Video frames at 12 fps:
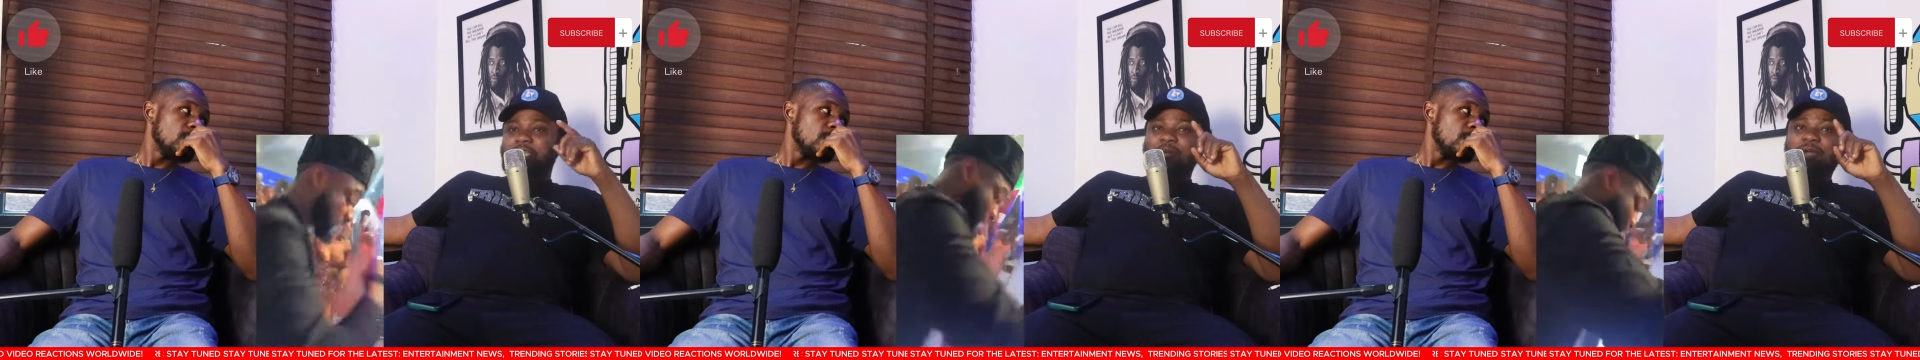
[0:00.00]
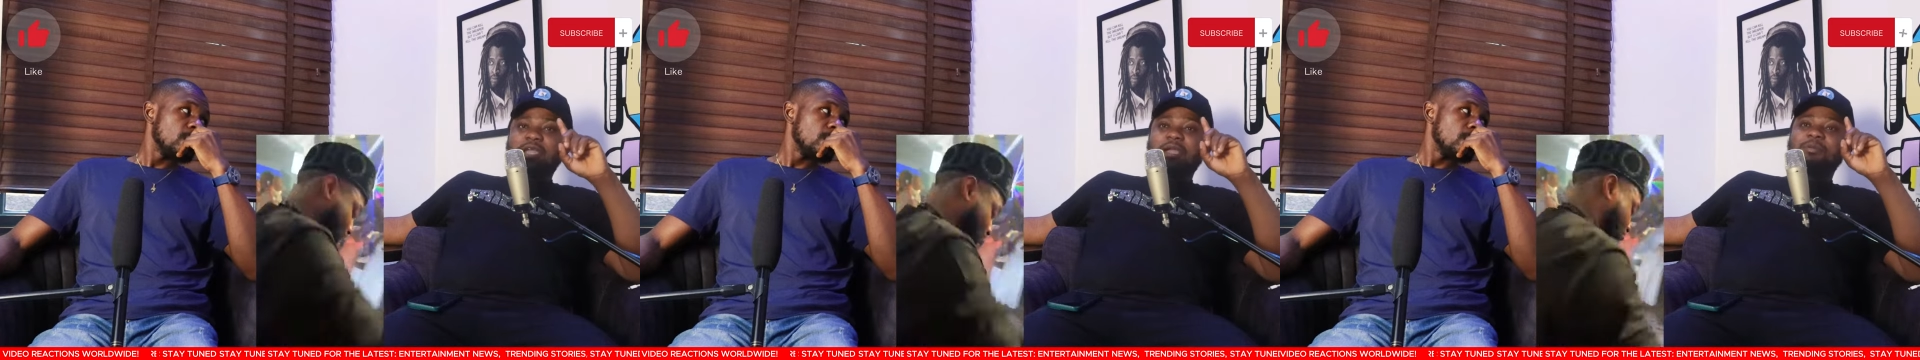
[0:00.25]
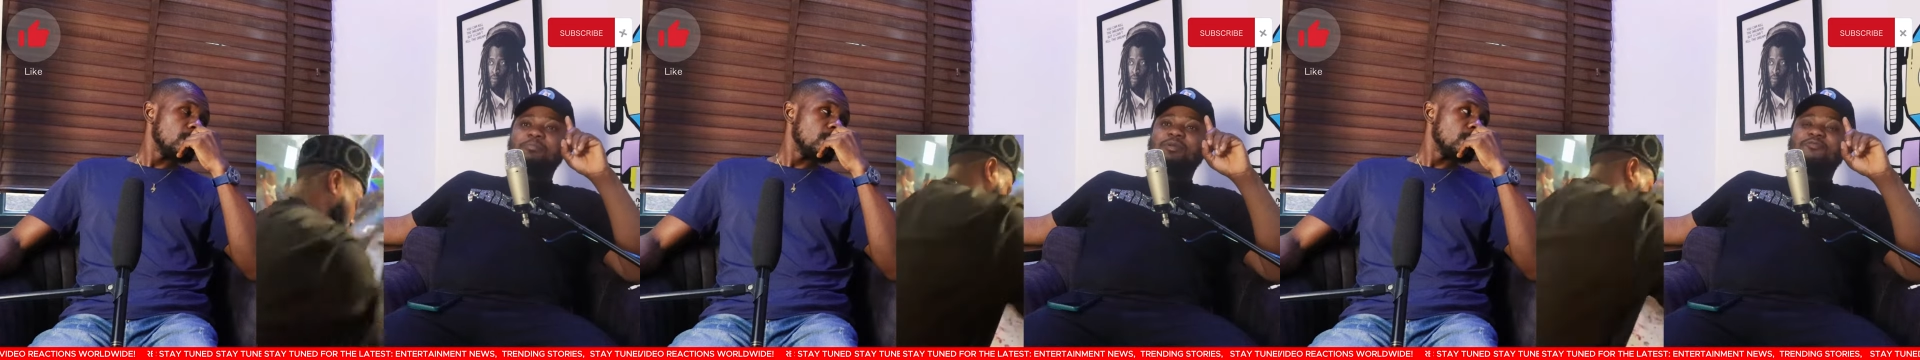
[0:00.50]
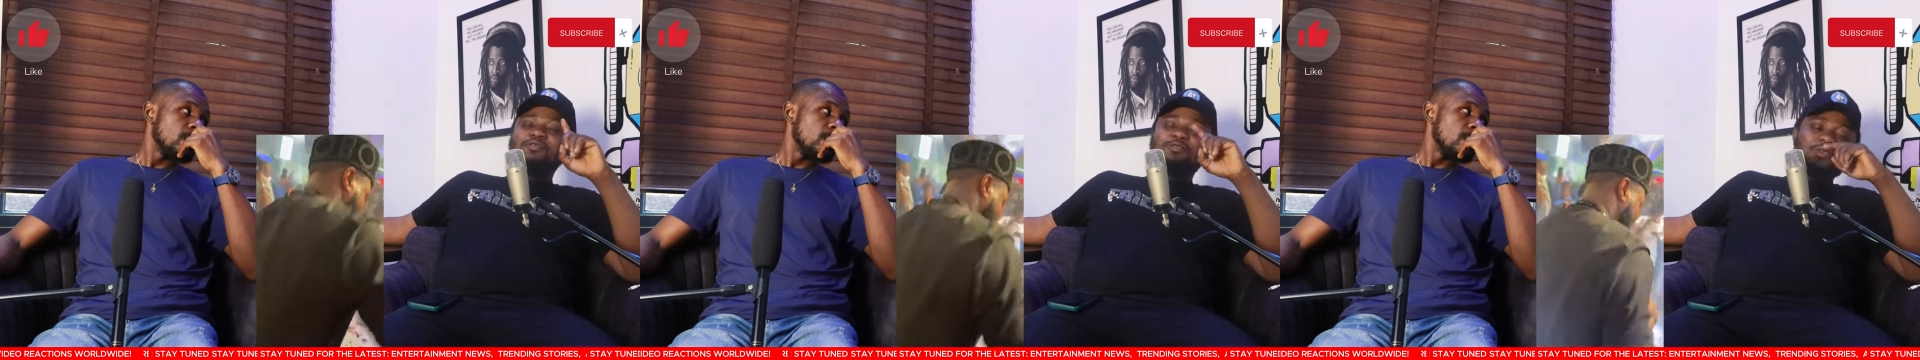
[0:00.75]
Speaker 1: you get one guy made
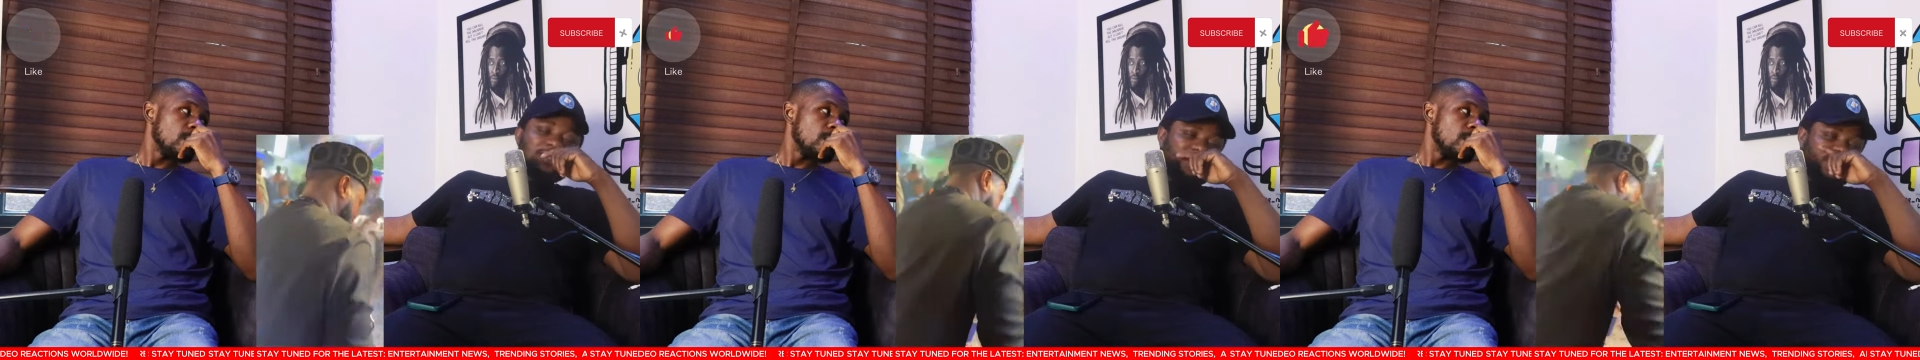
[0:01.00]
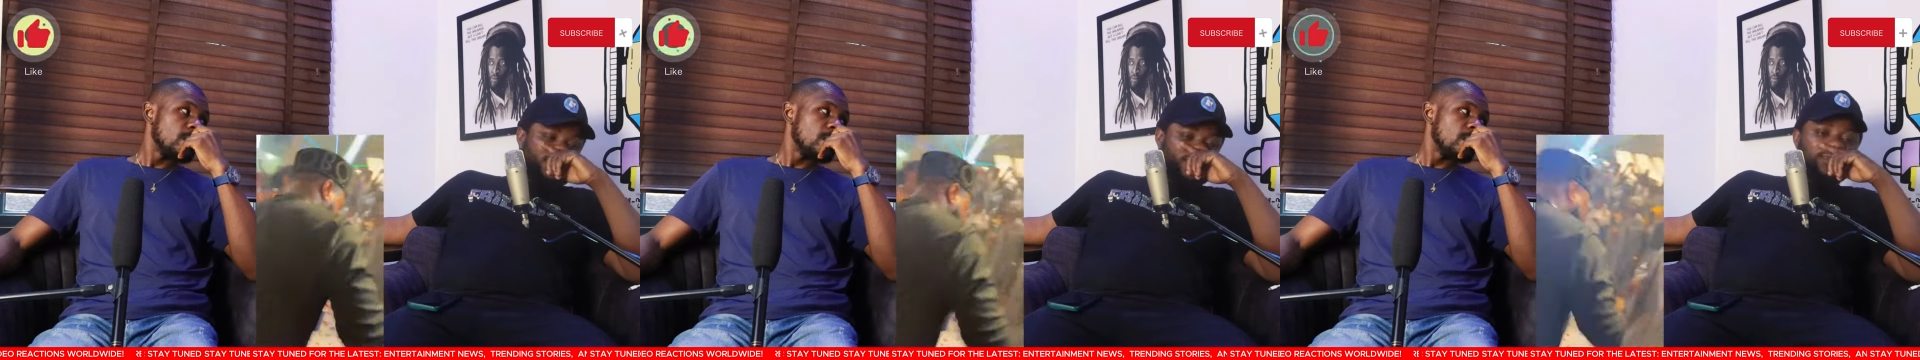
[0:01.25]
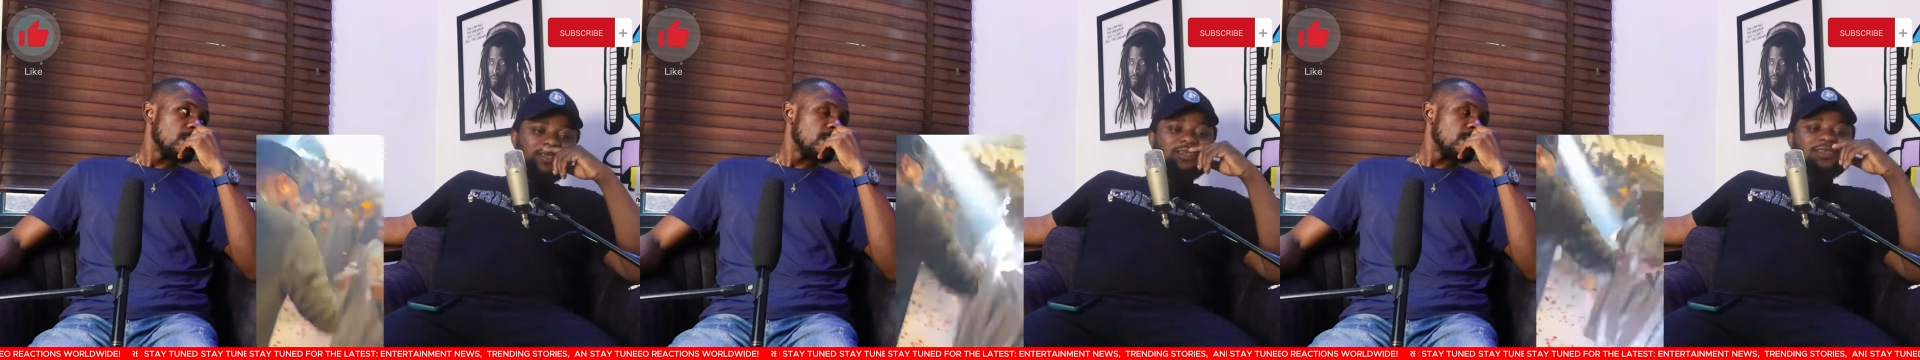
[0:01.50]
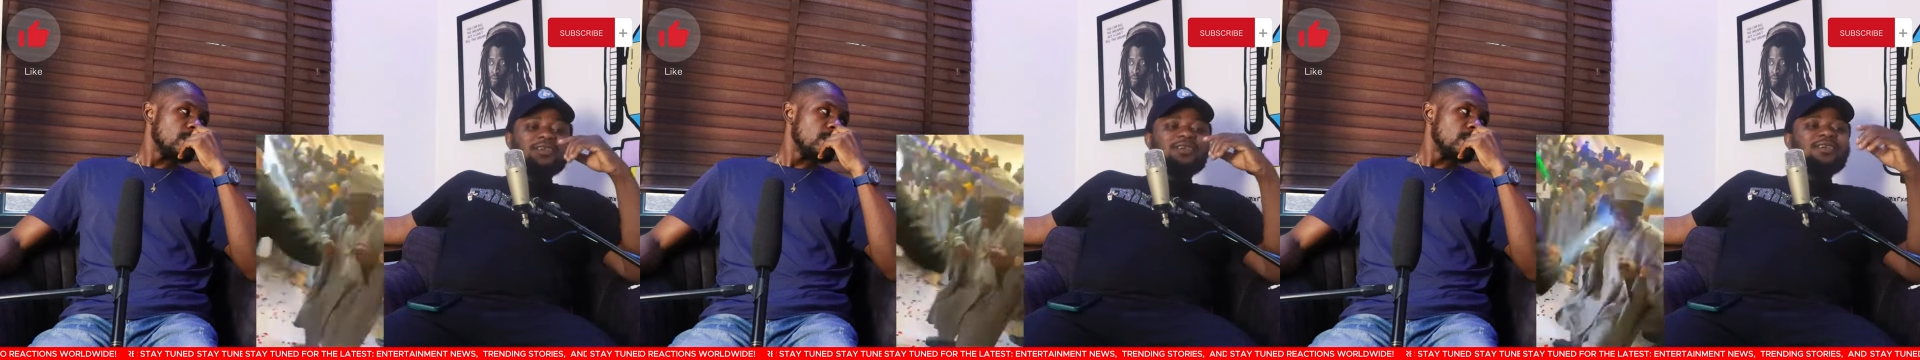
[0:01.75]
me video yesterday.
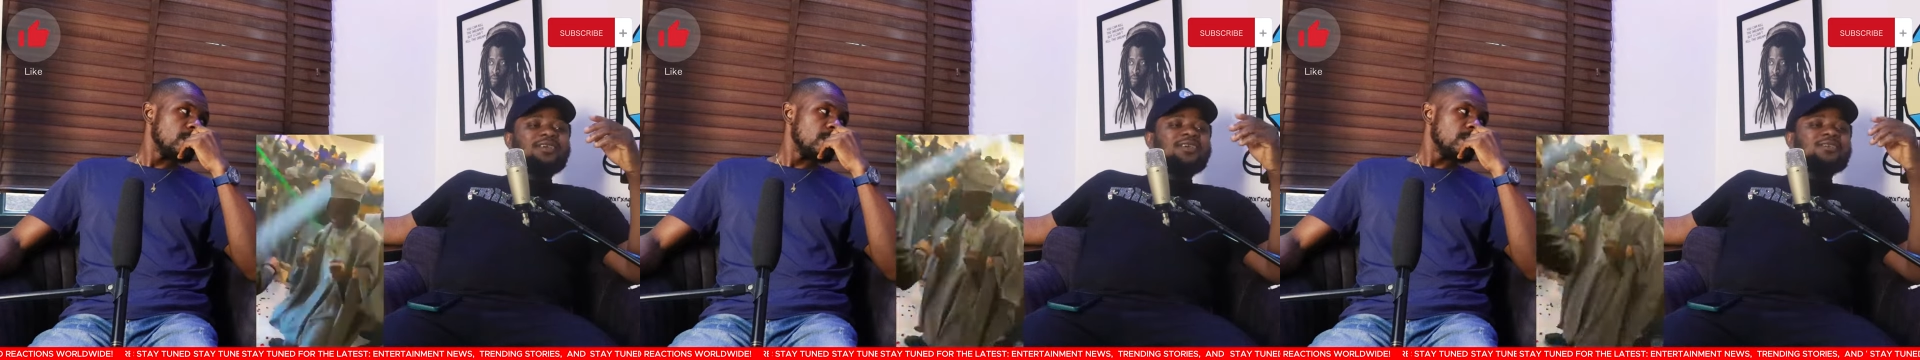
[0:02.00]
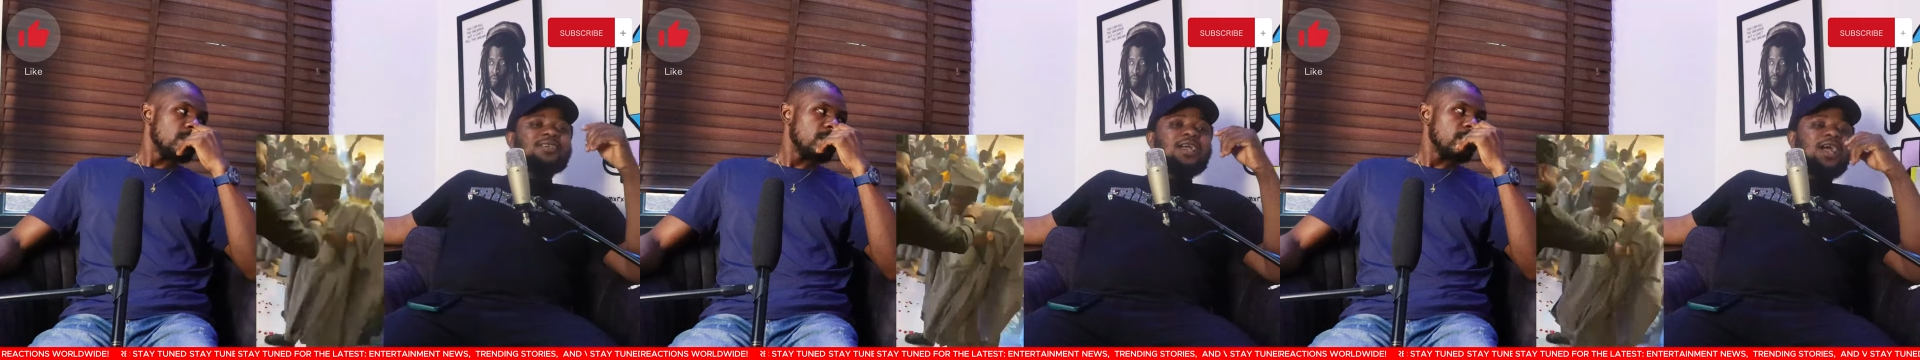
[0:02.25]
He say,